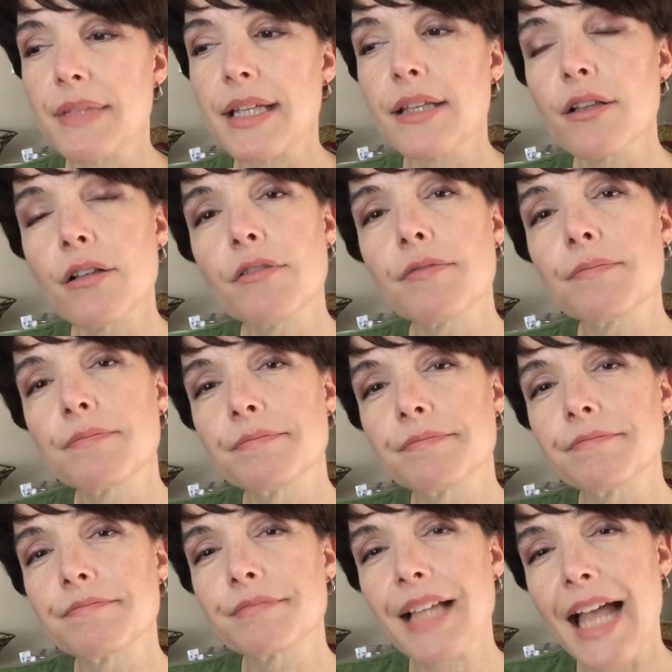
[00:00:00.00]
ill
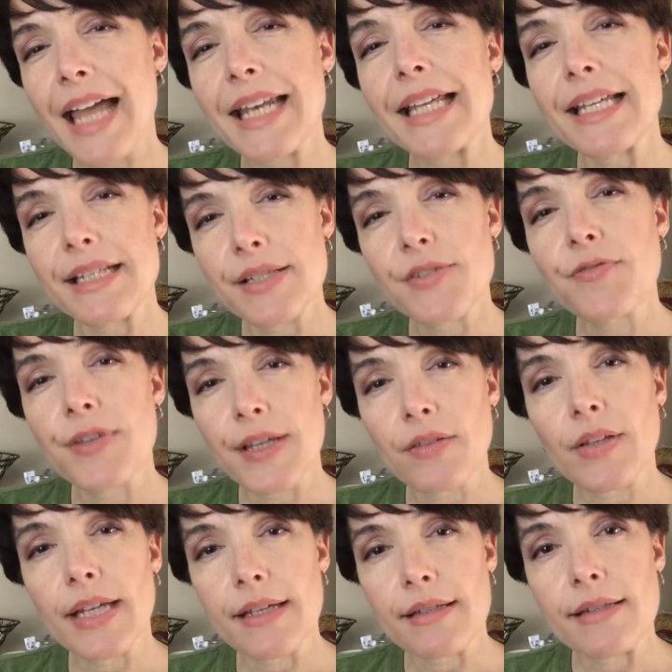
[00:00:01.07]
at ease
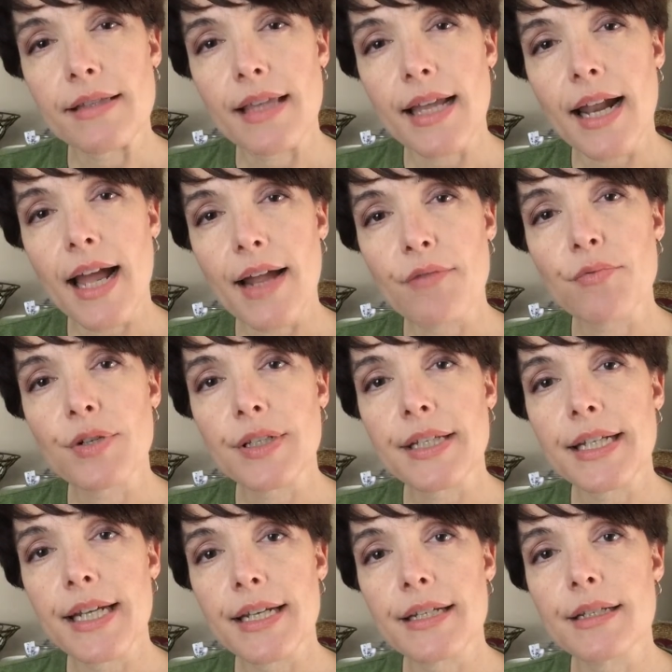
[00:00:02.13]
feelings that I
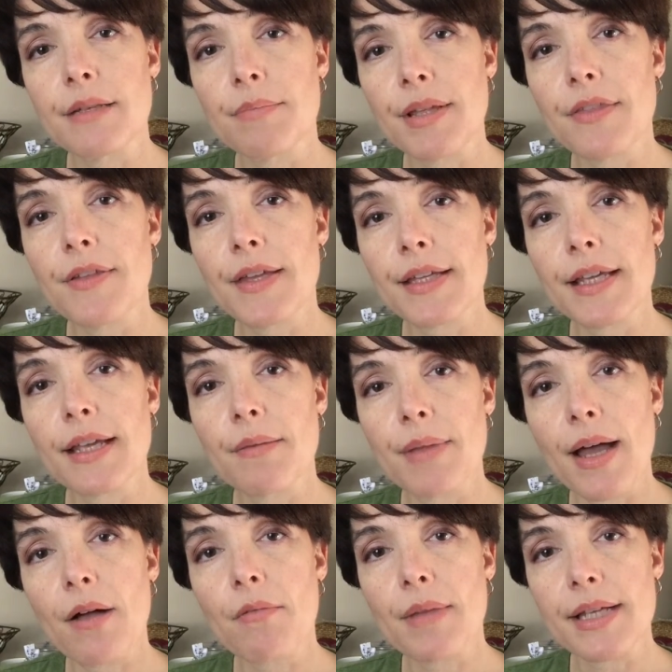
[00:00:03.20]
really needed to be thinking
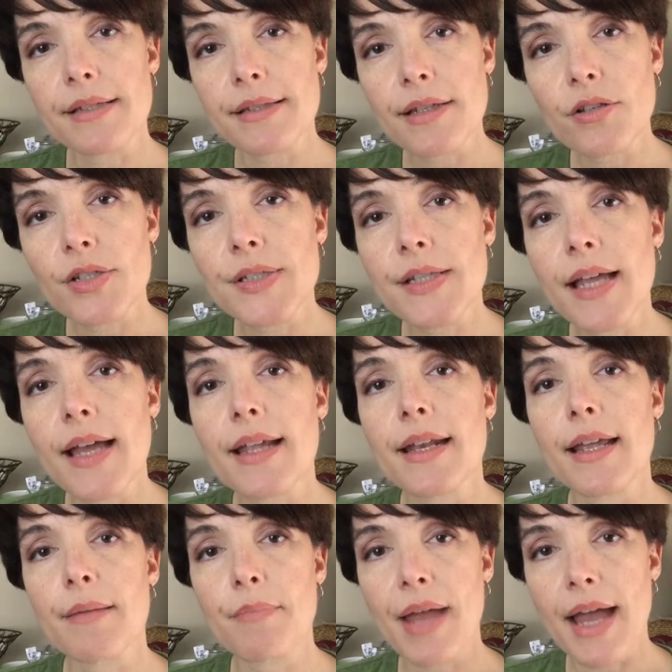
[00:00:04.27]
about my skill set
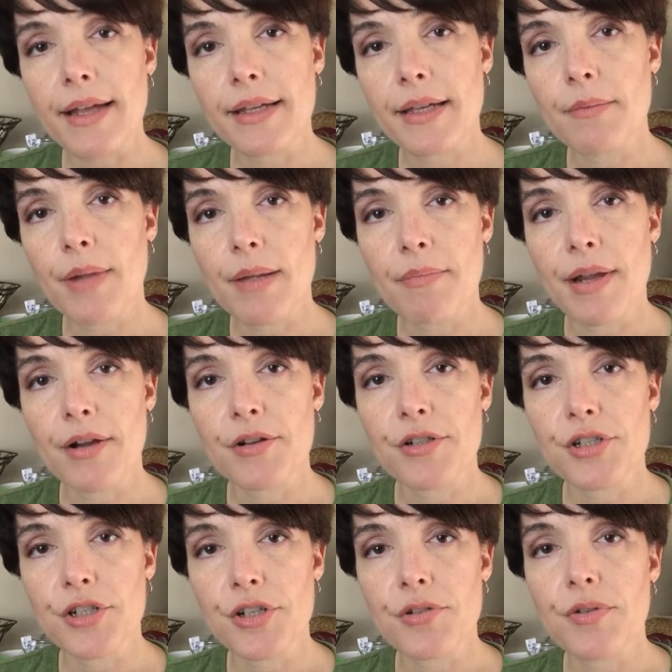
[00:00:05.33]
and packing my
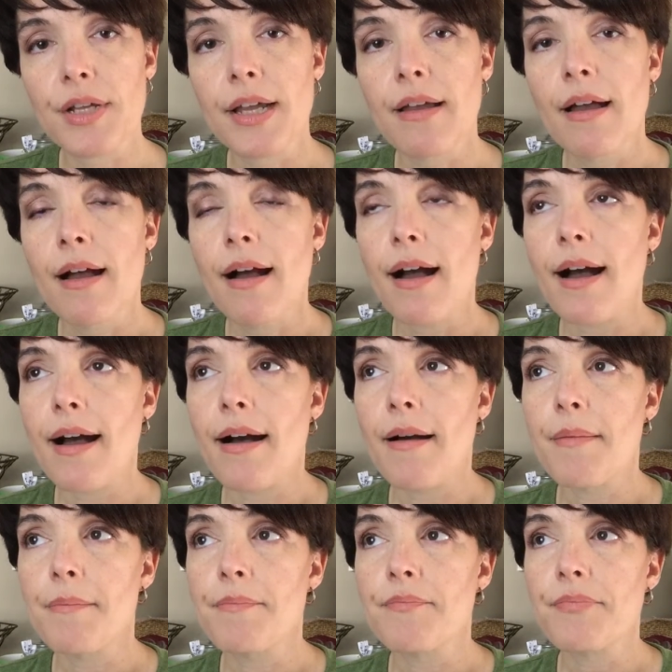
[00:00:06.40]
parachute.
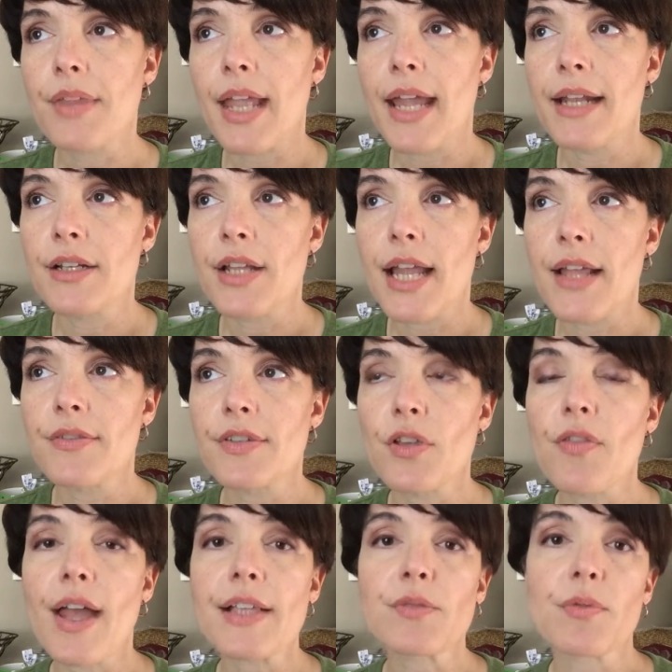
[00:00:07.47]
And so
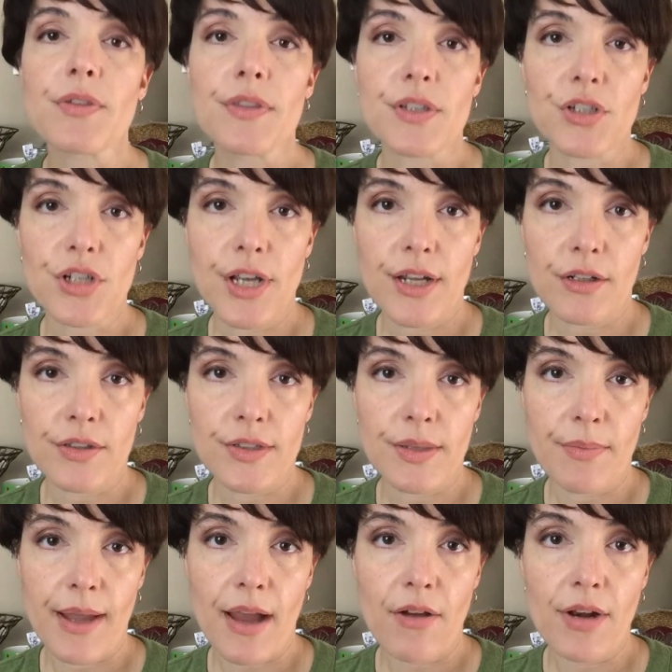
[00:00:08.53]
that's what this channel is
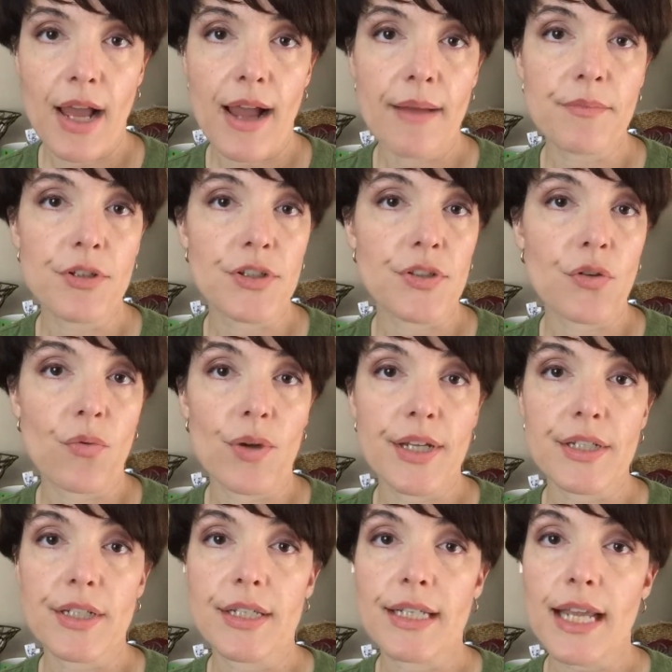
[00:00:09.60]
about. I'm just
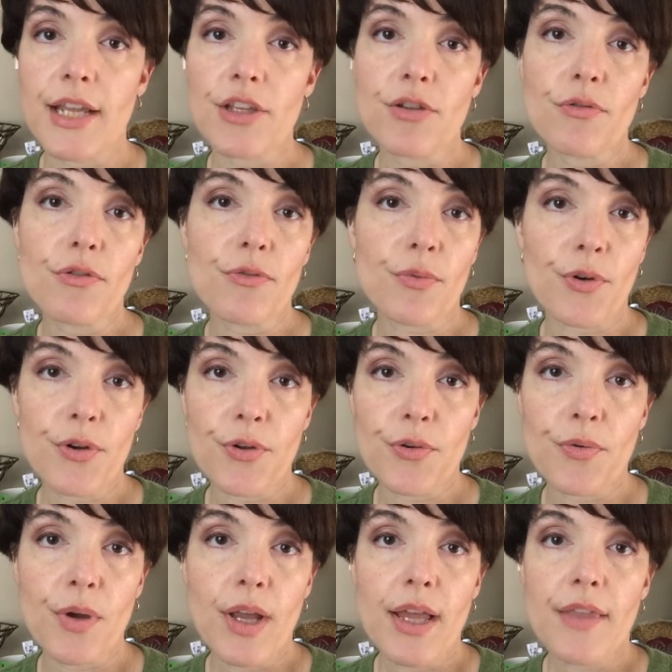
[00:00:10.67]
going to take you
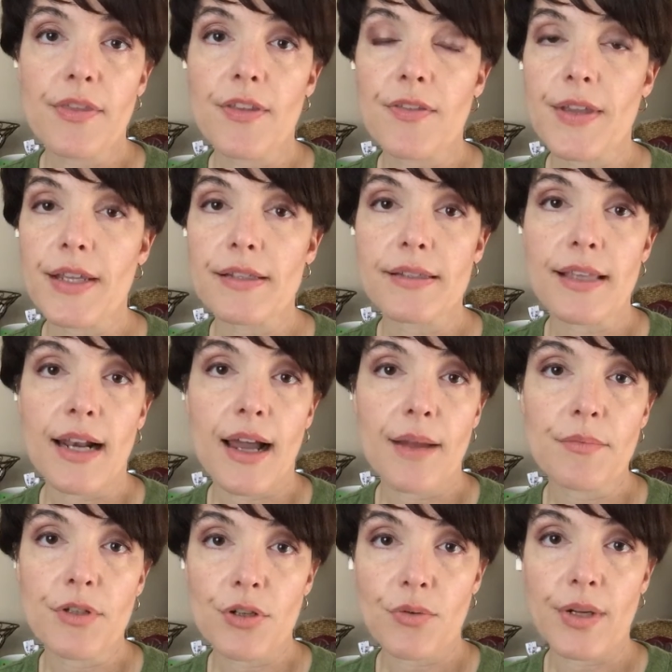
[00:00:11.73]
through the things that
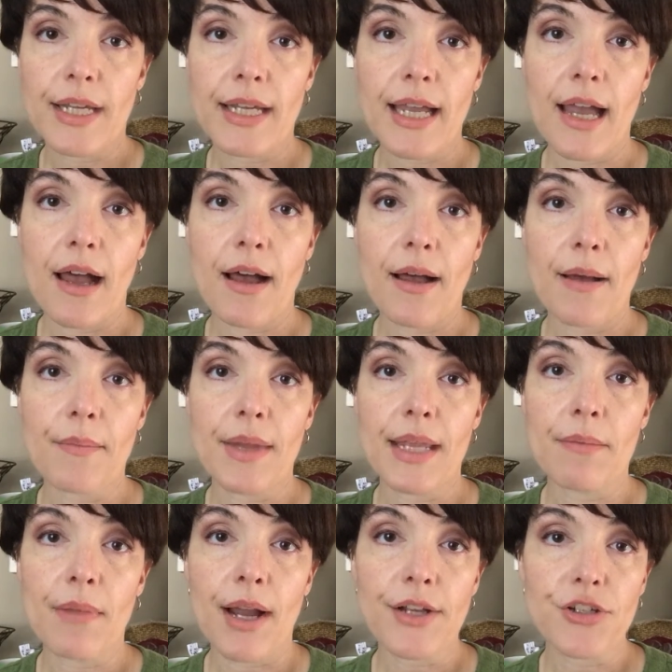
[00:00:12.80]
I'm doing
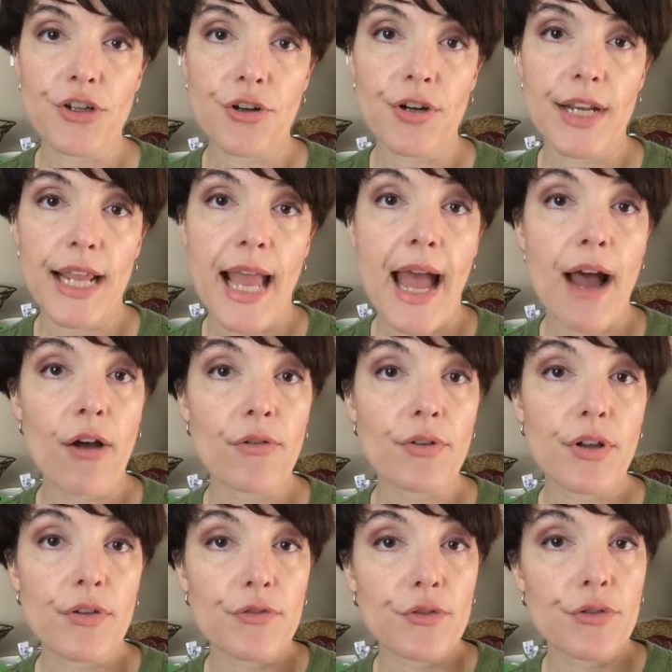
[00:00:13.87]
in my journey
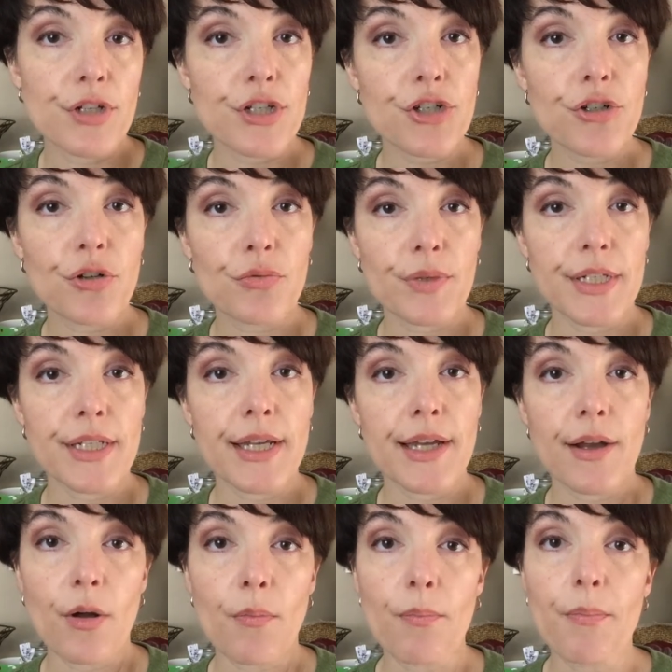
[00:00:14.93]
out of traditional
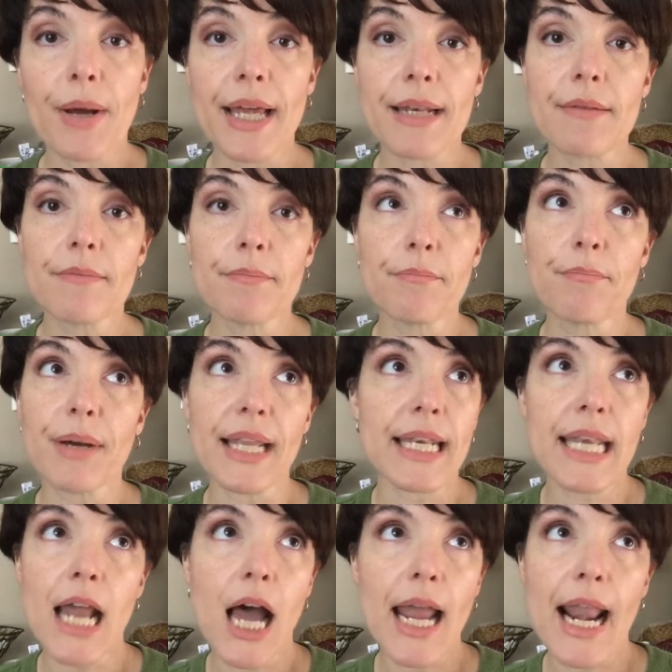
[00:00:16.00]
retail, but
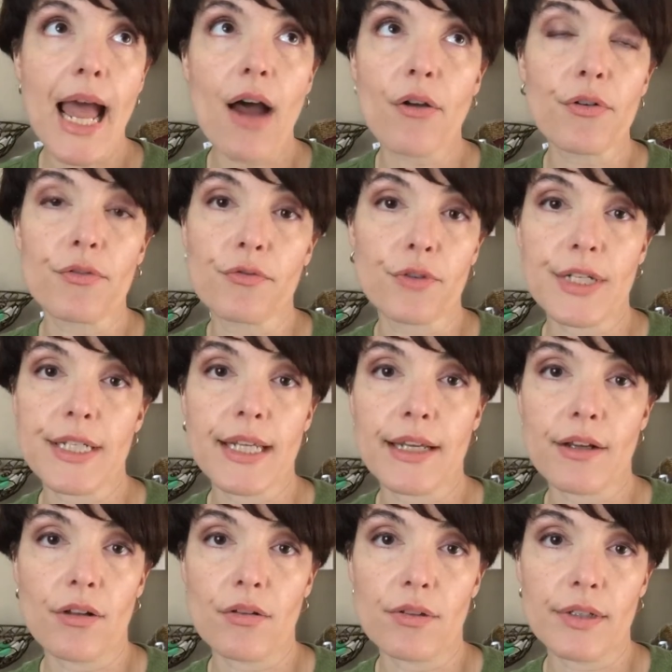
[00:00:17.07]
not out of
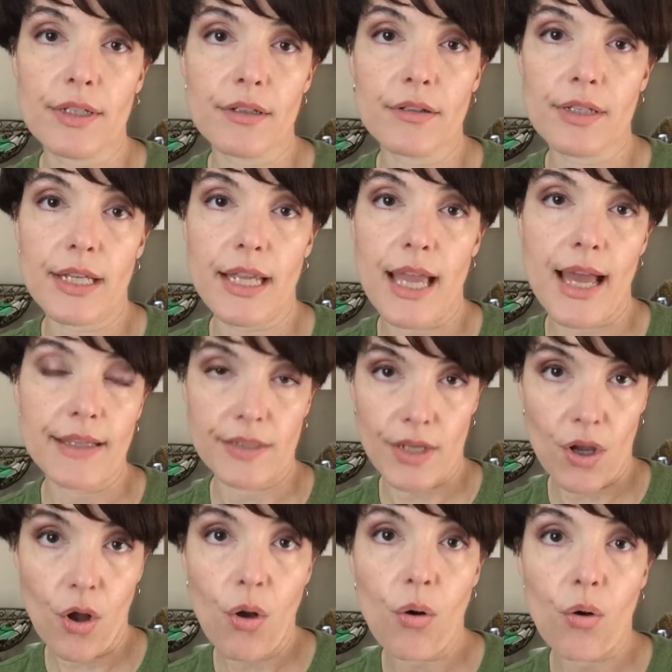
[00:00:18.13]
retail as a
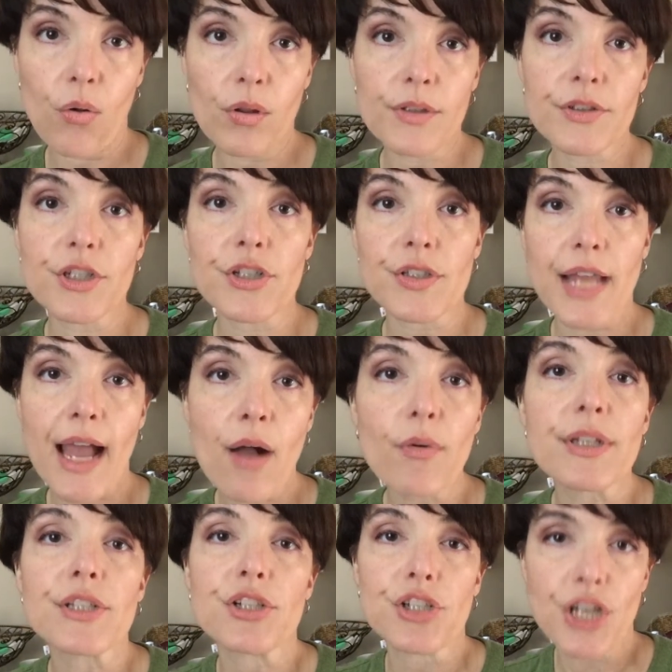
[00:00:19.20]
whole, just how
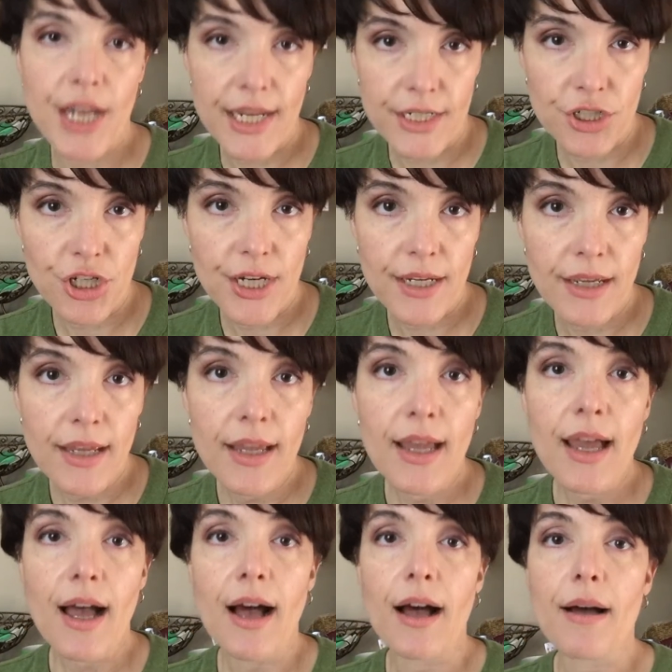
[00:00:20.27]
it's changing,
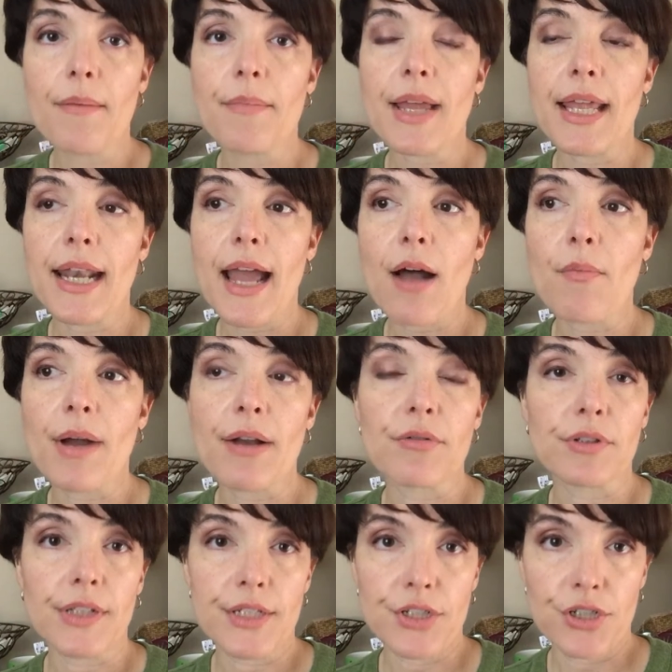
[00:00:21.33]
and how my
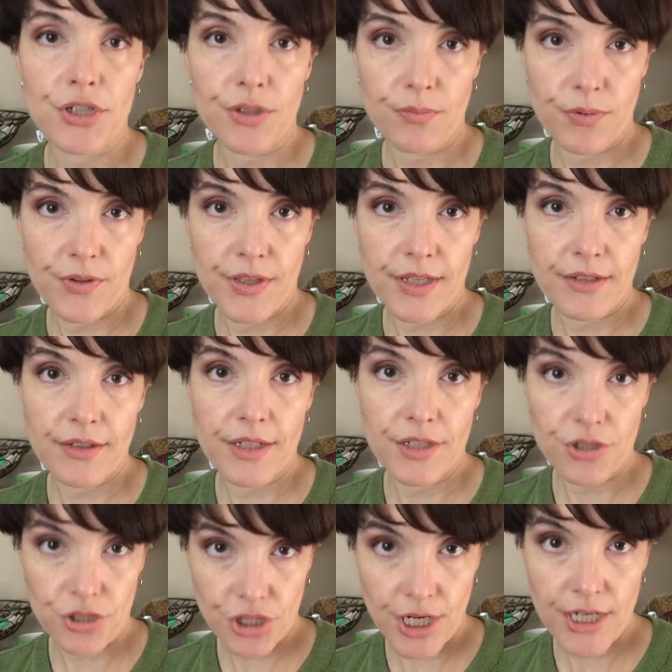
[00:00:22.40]
relationship with it
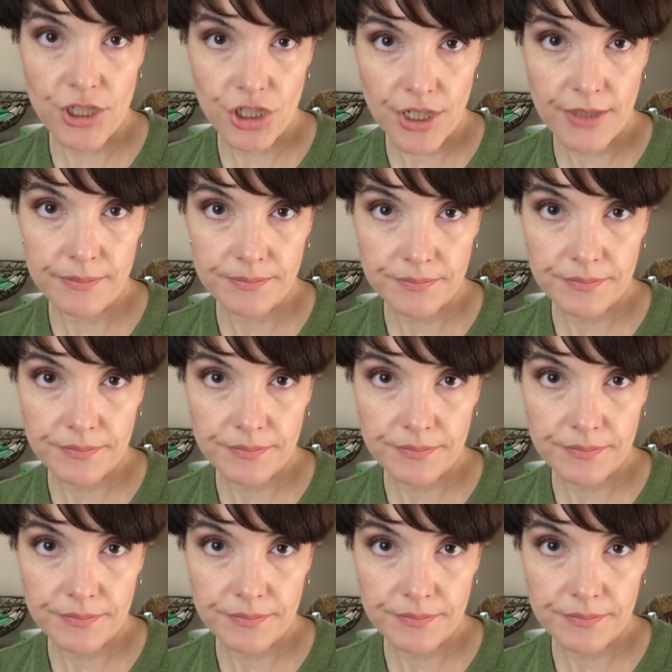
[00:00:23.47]
is changing.